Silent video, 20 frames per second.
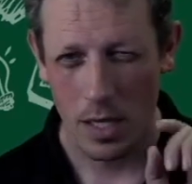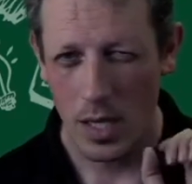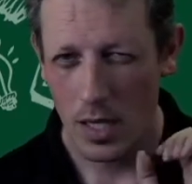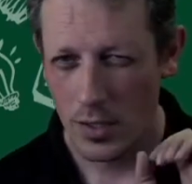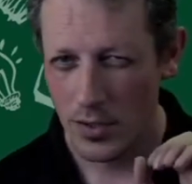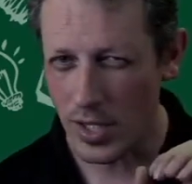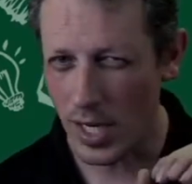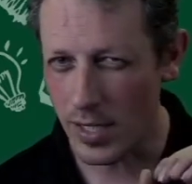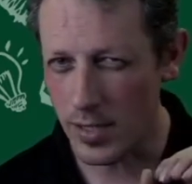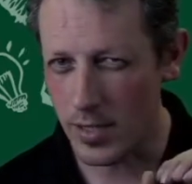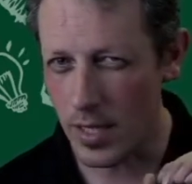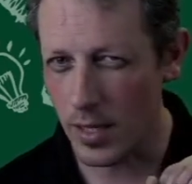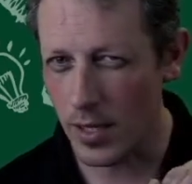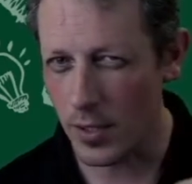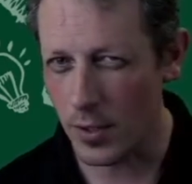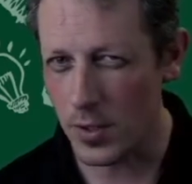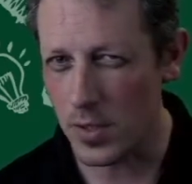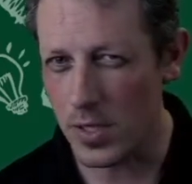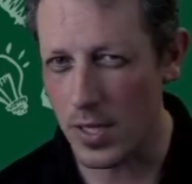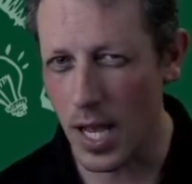Just a
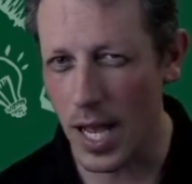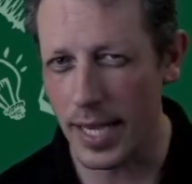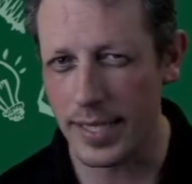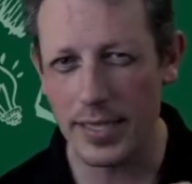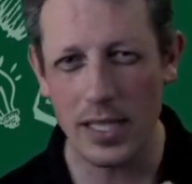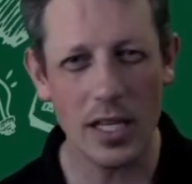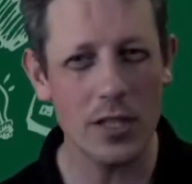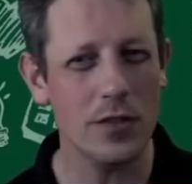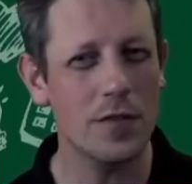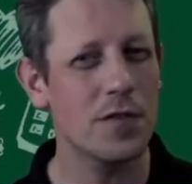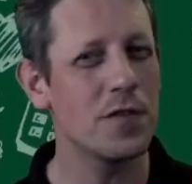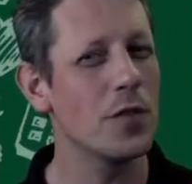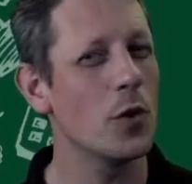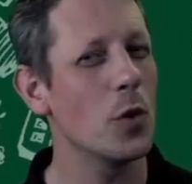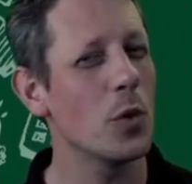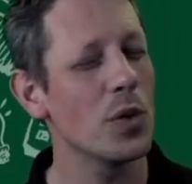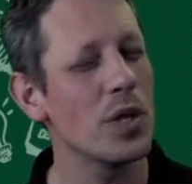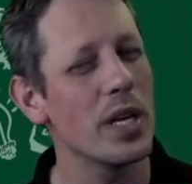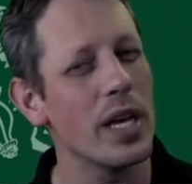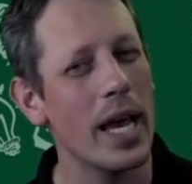little side note
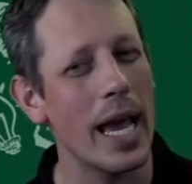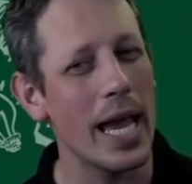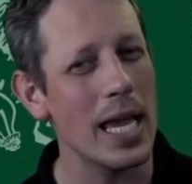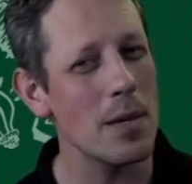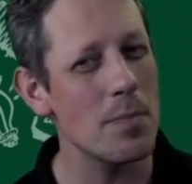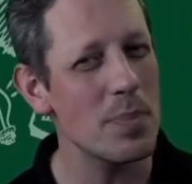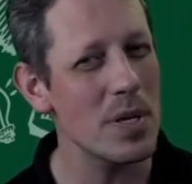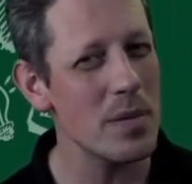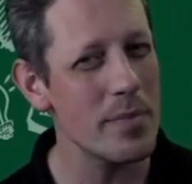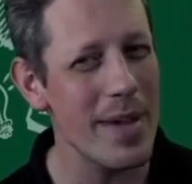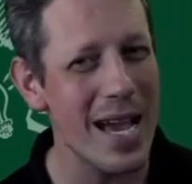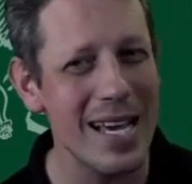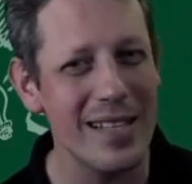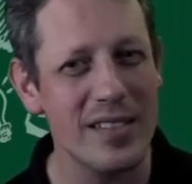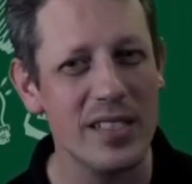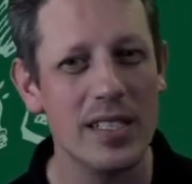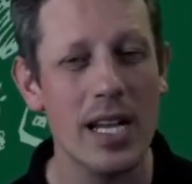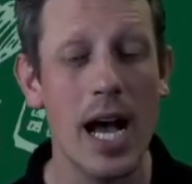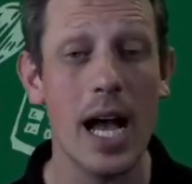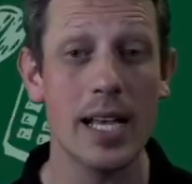for the AP Maths
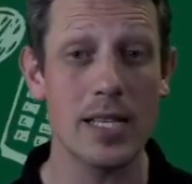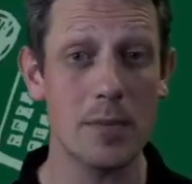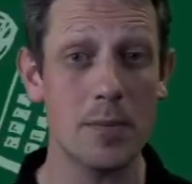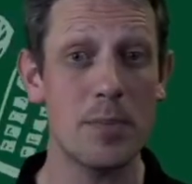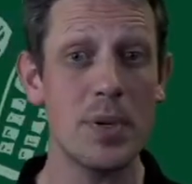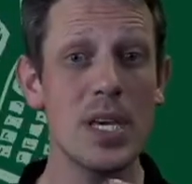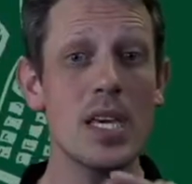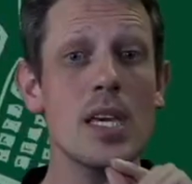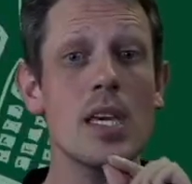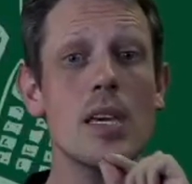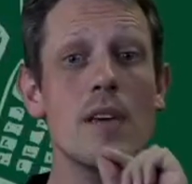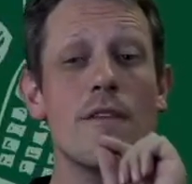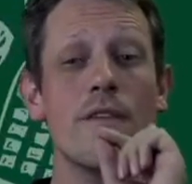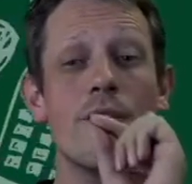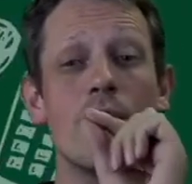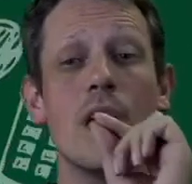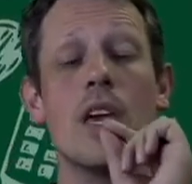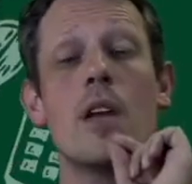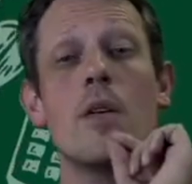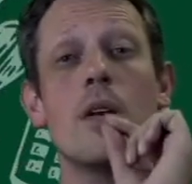guys. Be
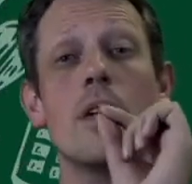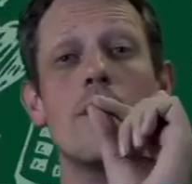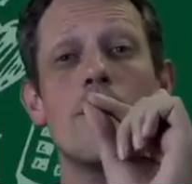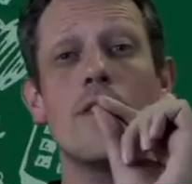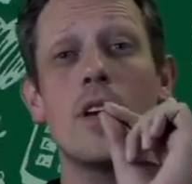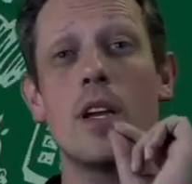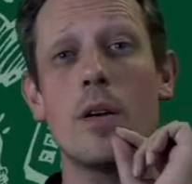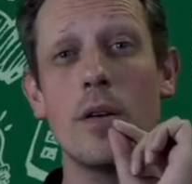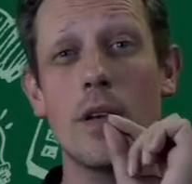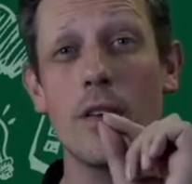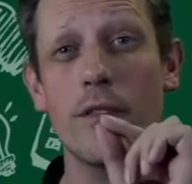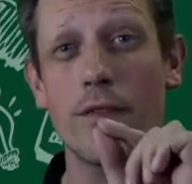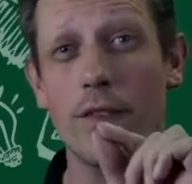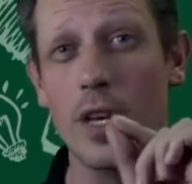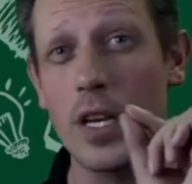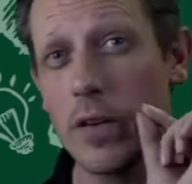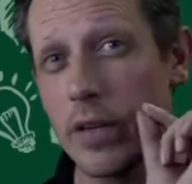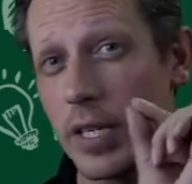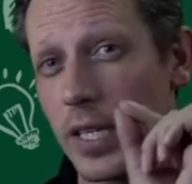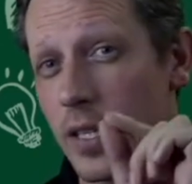very, very,
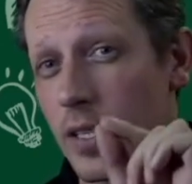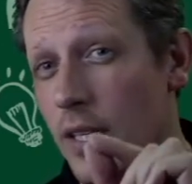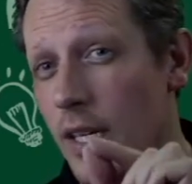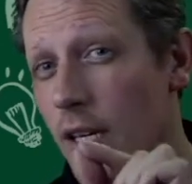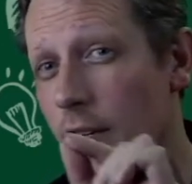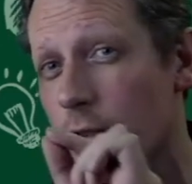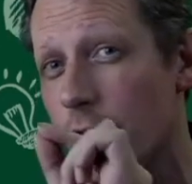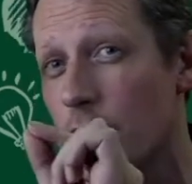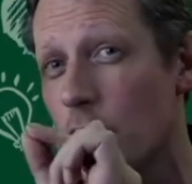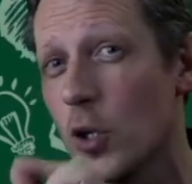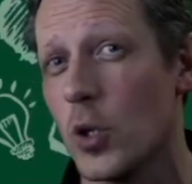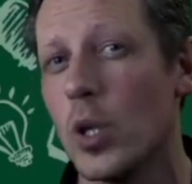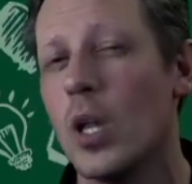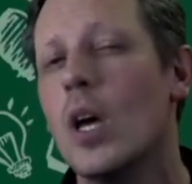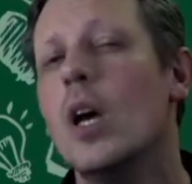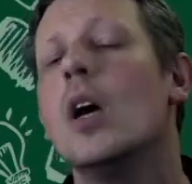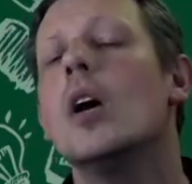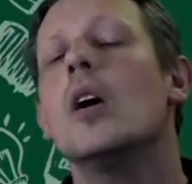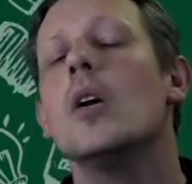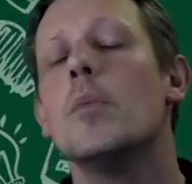very careful
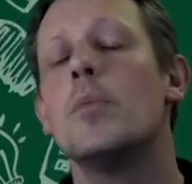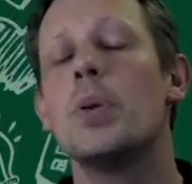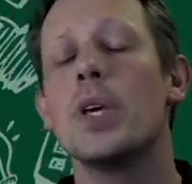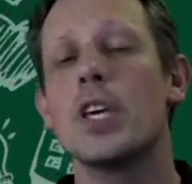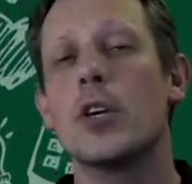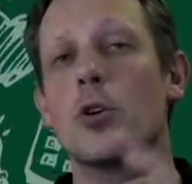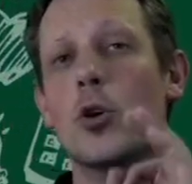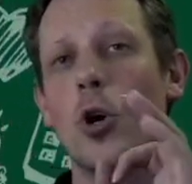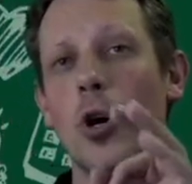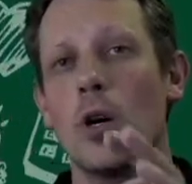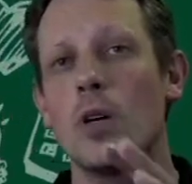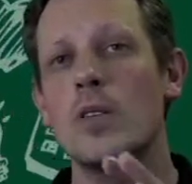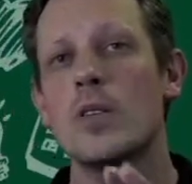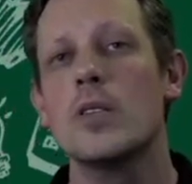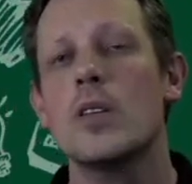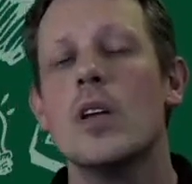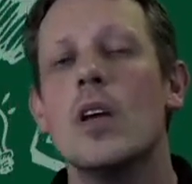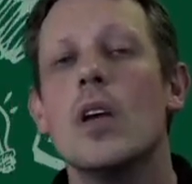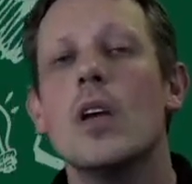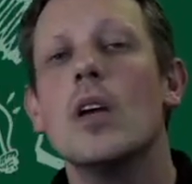because
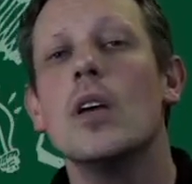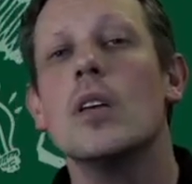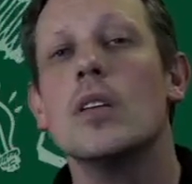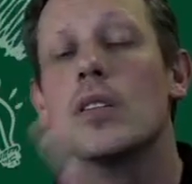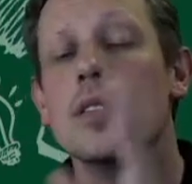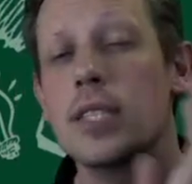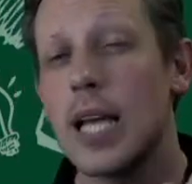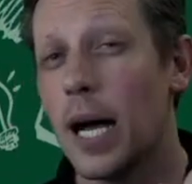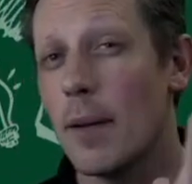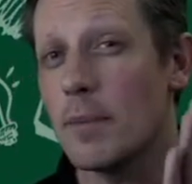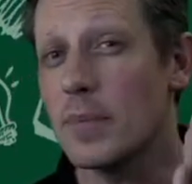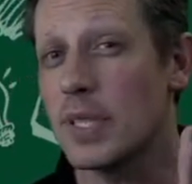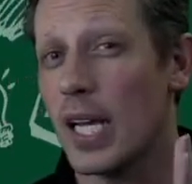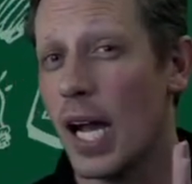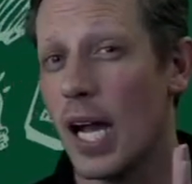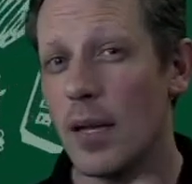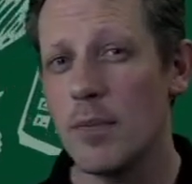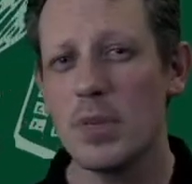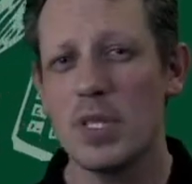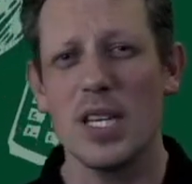
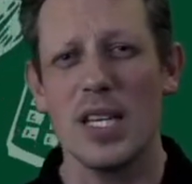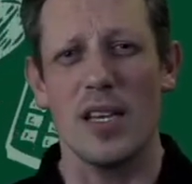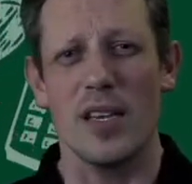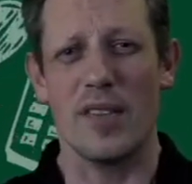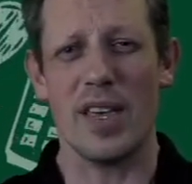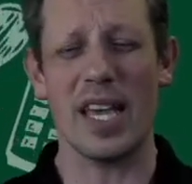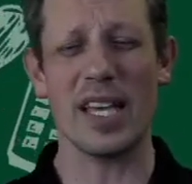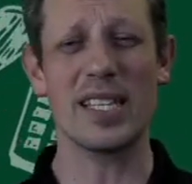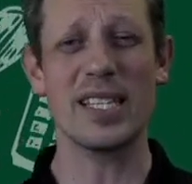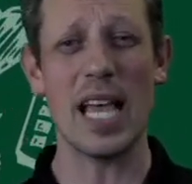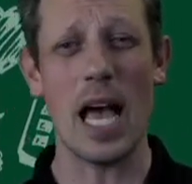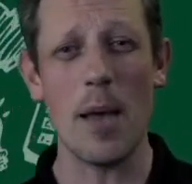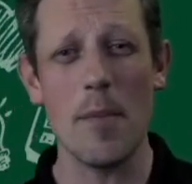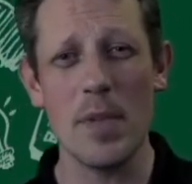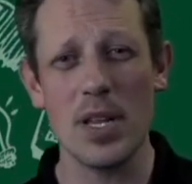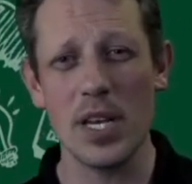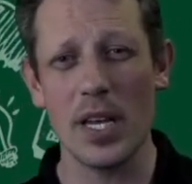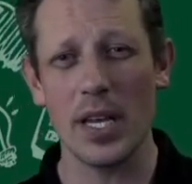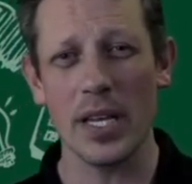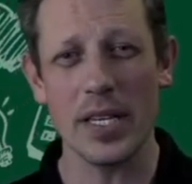sometimes the
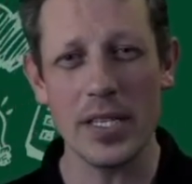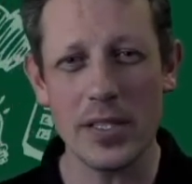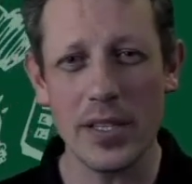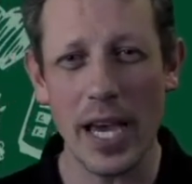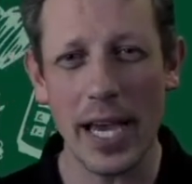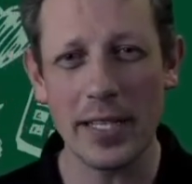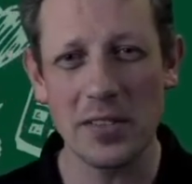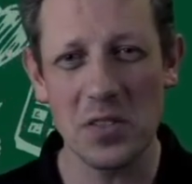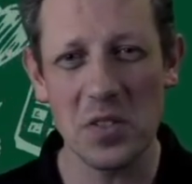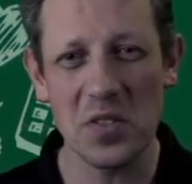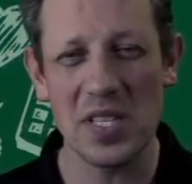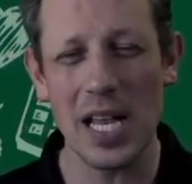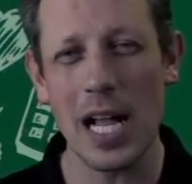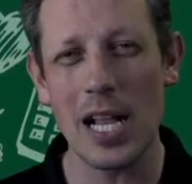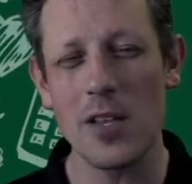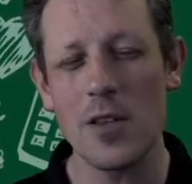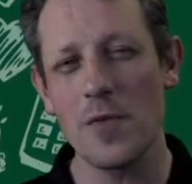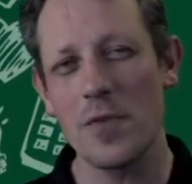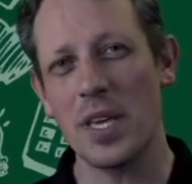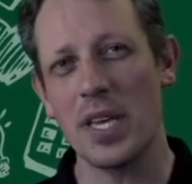examiner is going to tell
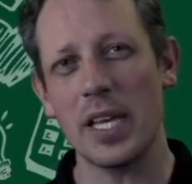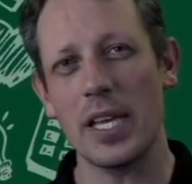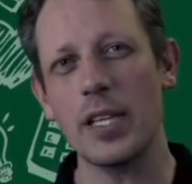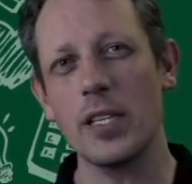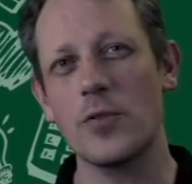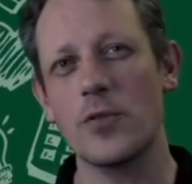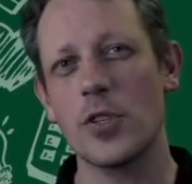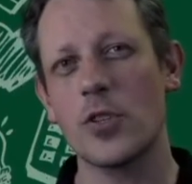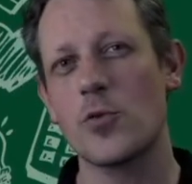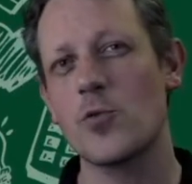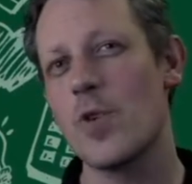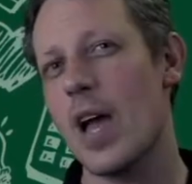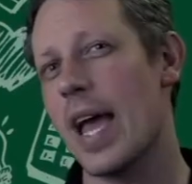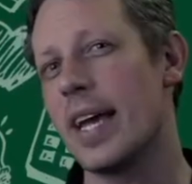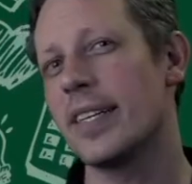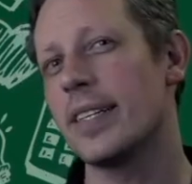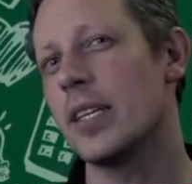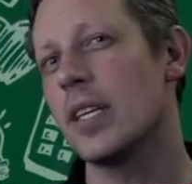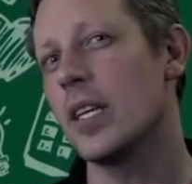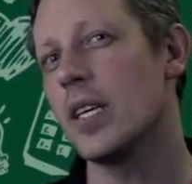you the interest
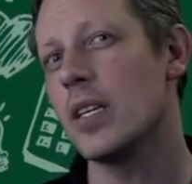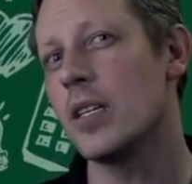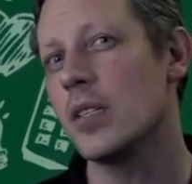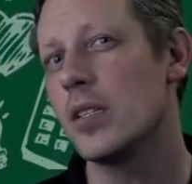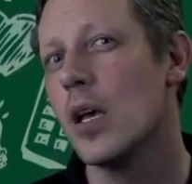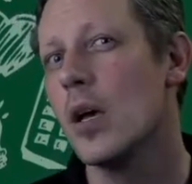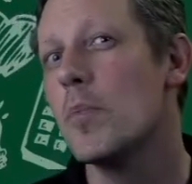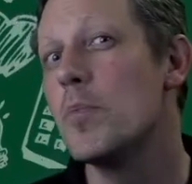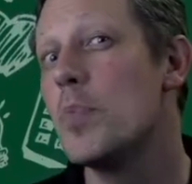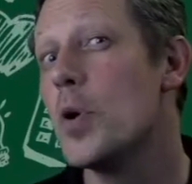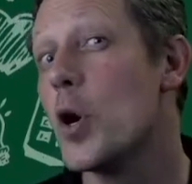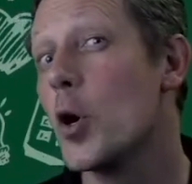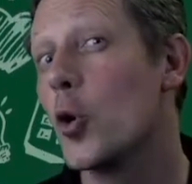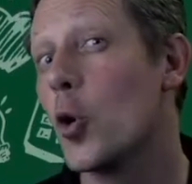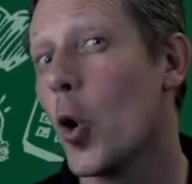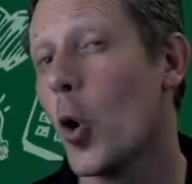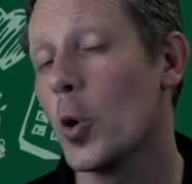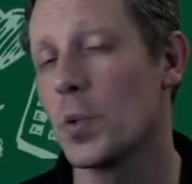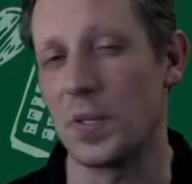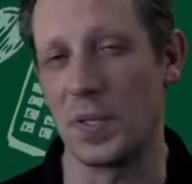rate is per
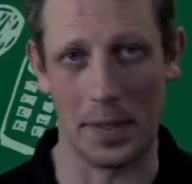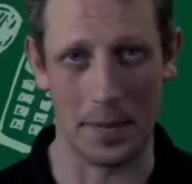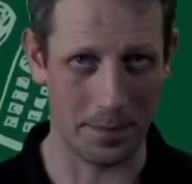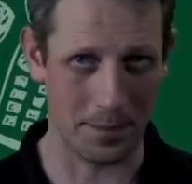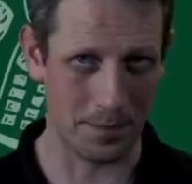quarter,